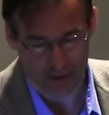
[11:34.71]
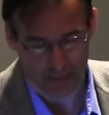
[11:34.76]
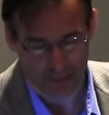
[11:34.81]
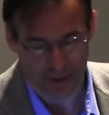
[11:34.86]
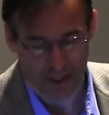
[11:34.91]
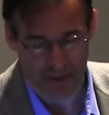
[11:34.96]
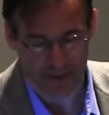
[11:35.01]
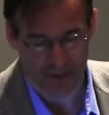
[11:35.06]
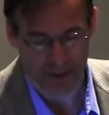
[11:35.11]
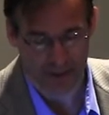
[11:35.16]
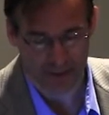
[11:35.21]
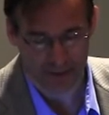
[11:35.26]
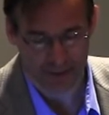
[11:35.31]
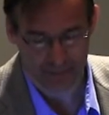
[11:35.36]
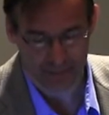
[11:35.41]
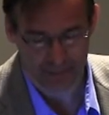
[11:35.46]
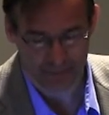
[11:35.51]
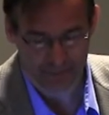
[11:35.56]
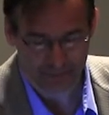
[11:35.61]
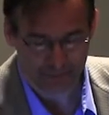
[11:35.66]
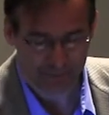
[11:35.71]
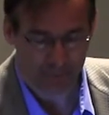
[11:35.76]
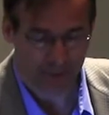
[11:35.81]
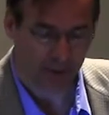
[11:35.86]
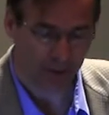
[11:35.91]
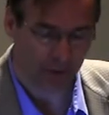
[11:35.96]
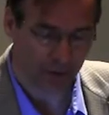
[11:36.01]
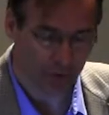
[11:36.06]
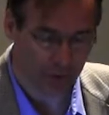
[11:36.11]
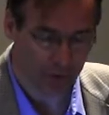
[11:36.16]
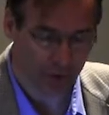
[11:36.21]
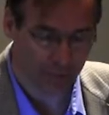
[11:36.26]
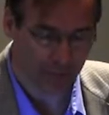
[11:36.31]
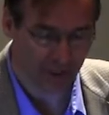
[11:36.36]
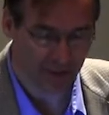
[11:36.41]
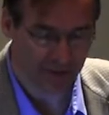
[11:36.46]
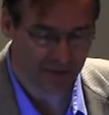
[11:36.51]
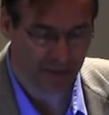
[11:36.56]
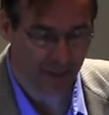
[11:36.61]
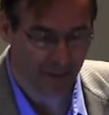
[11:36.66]
process. You determine
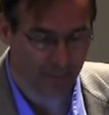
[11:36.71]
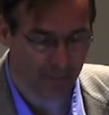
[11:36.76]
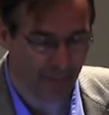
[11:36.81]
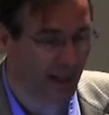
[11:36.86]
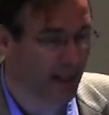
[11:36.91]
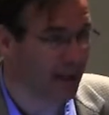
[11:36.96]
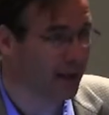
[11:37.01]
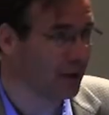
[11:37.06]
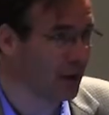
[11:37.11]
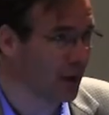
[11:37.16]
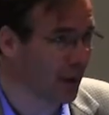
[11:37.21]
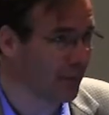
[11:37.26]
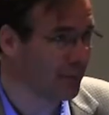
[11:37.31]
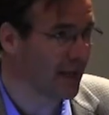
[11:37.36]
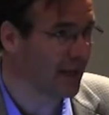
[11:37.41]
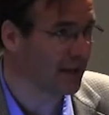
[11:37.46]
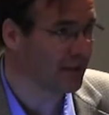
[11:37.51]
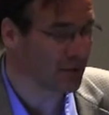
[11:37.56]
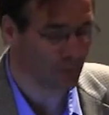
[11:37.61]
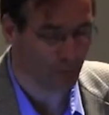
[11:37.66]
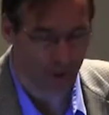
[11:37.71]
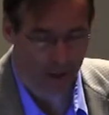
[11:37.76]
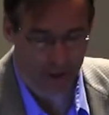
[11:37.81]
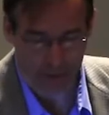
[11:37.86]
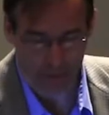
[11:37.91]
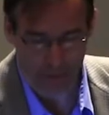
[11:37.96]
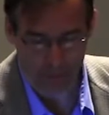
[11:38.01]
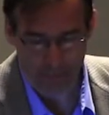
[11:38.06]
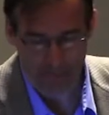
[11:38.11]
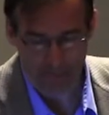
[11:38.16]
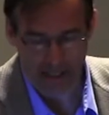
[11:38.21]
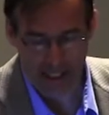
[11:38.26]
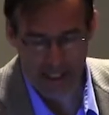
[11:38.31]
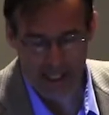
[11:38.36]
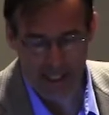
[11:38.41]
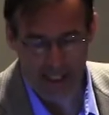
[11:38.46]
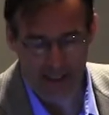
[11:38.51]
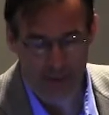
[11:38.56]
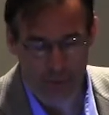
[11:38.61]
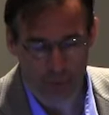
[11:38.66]
a step length, you update your model,
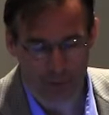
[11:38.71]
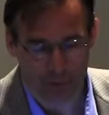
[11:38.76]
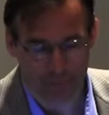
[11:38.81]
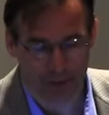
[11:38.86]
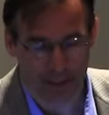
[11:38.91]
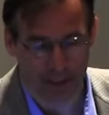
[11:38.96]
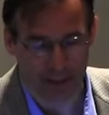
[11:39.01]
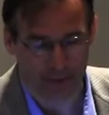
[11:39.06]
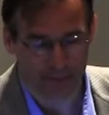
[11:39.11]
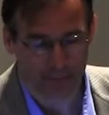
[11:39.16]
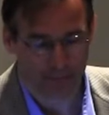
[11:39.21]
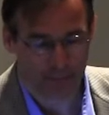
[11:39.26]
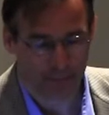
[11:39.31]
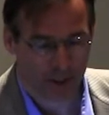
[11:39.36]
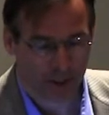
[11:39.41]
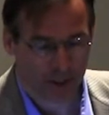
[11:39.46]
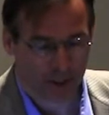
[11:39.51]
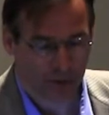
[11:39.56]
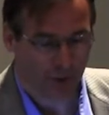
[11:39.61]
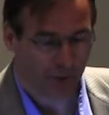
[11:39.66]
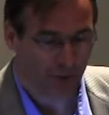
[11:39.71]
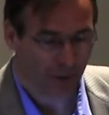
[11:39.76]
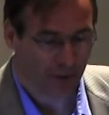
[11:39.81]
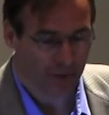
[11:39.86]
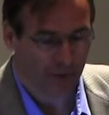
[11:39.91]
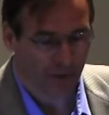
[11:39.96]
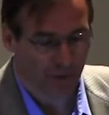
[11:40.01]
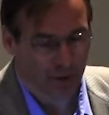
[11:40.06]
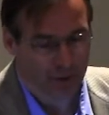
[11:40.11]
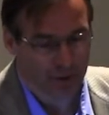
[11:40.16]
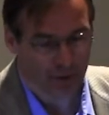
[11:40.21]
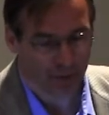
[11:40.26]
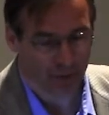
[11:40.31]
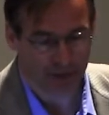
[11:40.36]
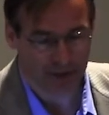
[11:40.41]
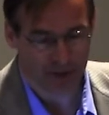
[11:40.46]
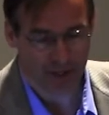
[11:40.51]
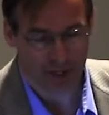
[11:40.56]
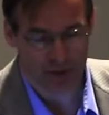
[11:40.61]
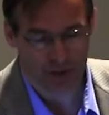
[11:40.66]
and you repeat. So there's
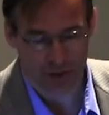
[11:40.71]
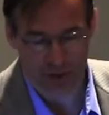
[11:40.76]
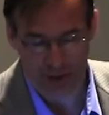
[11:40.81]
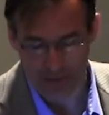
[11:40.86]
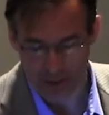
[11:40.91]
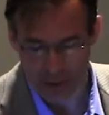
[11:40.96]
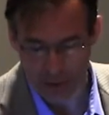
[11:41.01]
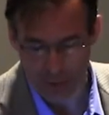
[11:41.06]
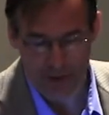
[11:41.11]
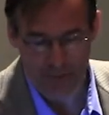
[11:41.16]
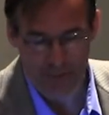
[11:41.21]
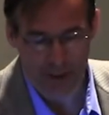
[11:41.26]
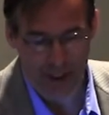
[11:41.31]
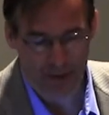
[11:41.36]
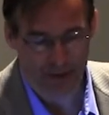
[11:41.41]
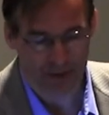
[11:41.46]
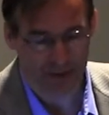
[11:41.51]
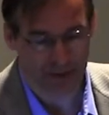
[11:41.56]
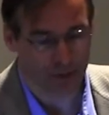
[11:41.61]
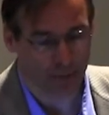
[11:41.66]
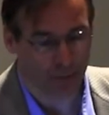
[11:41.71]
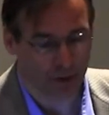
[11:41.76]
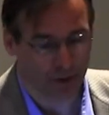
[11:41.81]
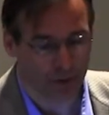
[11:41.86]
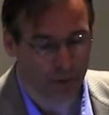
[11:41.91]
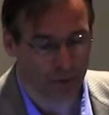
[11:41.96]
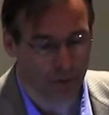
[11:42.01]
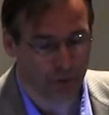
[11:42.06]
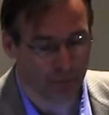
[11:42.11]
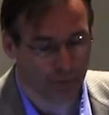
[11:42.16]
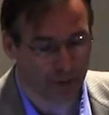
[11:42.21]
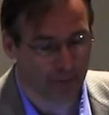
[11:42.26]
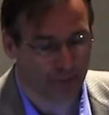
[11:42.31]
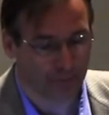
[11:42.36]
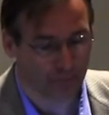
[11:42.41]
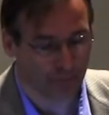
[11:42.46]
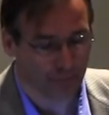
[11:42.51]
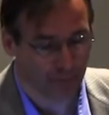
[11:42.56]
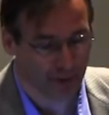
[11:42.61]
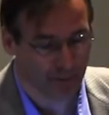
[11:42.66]
virtualization in the green boxes when you do the
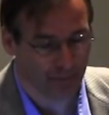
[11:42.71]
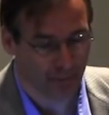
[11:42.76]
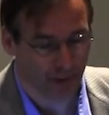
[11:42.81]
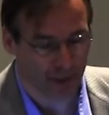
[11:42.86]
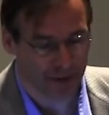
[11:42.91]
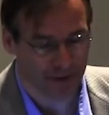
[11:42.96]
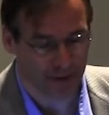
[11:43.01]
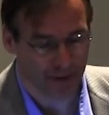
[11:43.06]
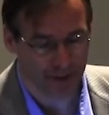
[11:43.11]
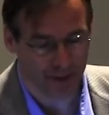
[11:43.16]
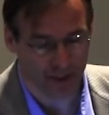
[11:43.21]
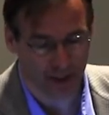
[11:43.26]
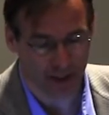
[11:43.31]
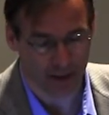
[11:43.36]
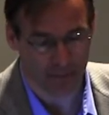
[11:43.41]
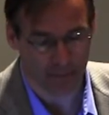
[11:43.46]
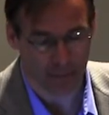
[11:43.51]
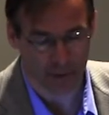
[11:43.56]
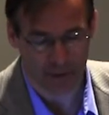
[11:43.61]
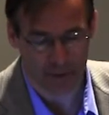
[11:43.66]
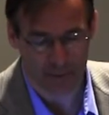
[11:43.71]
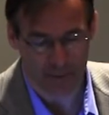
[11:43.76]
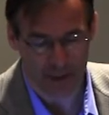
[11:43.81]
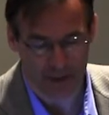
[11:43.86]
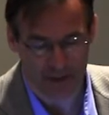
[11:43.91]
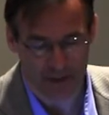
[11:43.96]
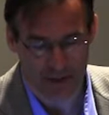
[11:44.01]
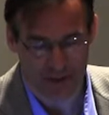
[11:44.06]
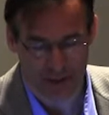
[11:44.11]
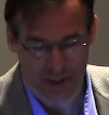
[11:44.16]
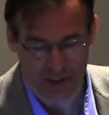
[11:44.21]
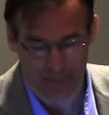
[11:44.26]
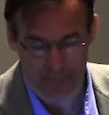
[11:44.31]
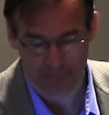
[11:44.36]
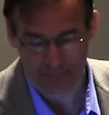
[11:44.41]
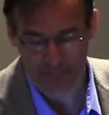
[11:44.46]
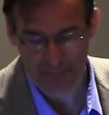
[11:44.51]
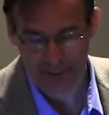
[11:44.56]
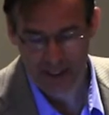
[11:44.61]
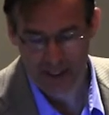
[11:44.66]
pre-processing and the post-processing,
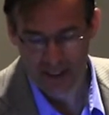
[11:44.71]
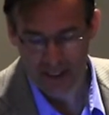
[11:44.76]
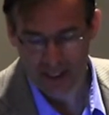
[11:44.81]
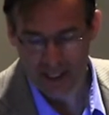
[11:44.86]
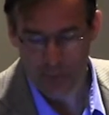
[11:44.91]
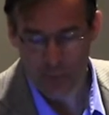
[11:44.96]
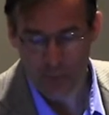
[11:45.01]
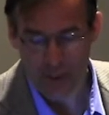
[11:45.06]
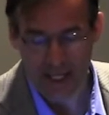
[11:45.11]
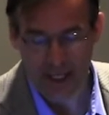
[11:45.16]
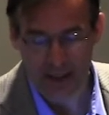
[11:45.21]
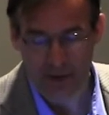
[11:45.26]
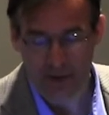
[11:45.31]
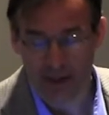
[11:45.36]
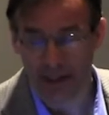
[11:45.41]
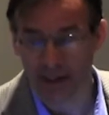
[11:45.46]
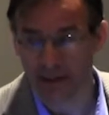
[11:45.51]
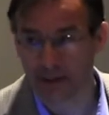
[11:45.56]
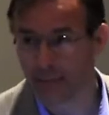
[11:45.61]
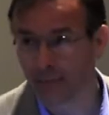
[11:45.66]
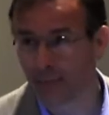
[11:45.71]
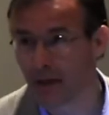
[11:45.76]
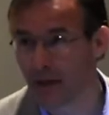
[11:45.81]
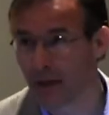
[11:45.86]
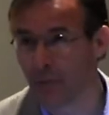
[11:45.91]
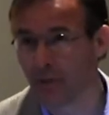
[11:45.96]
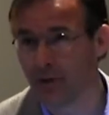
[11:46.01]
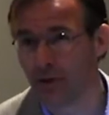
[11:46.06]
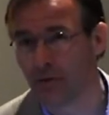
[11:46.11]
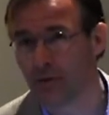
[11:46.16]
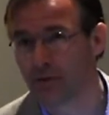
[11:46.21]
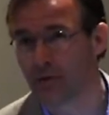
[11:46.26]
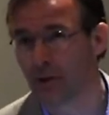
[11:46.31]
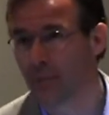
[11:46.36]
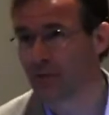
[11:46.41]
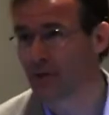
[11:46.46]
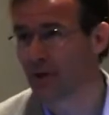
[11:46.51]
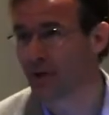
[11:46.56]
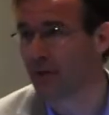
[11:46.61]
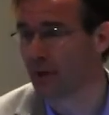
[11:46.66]
and we iterate. Typically, we use some
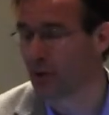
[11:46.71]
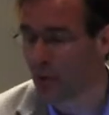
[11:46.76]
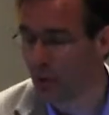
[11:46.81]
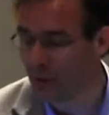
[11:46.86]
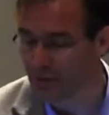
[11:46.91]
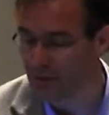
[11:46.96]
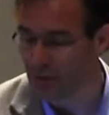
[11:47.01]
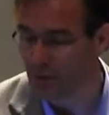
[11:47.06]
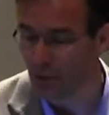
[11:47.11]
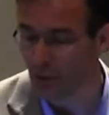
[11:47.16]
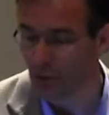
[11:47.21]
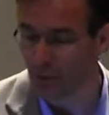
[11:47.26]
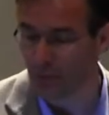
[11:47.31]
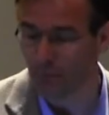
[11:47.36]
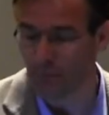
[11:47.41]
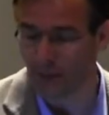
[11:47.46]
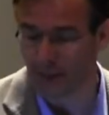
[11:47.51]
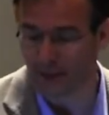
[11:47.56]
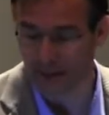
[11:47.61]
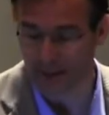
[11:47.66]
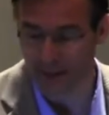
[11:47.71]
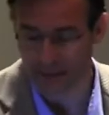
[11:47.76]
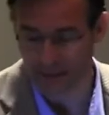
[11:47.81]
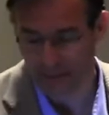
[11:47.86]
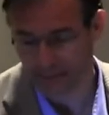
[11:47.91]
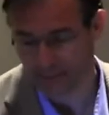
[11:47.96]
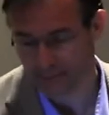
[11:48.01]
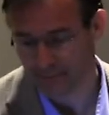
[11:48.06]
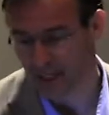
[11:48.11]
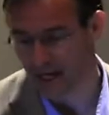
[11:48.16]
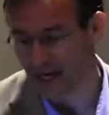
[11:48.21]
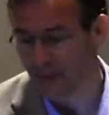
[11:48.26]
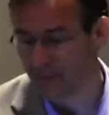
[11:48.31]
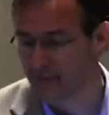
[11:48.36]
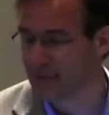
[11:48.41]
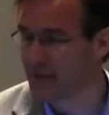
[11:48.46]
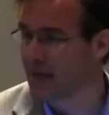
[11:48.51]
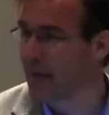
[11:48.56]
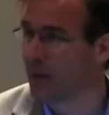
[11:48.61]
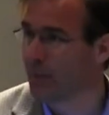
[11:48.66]
sort of a quasi-Newton method,
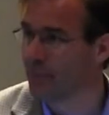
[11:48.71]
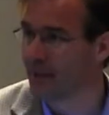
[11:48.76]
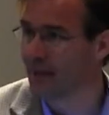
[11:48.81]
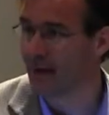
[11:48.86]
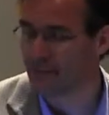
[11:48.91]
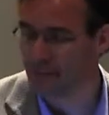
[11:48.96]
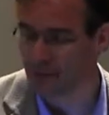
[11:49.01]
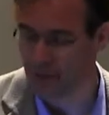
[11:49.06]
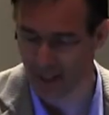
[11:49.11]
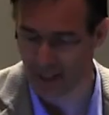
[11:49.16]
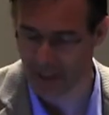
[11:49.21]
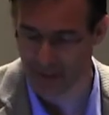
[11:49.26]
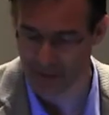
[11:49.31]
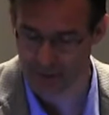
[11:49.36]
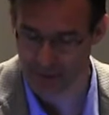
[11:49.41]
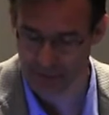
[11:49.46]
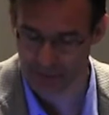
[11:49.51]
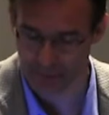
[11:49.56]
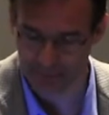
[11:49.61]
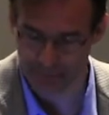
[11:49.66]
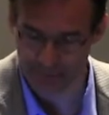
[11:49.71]
perhaps LBFGS.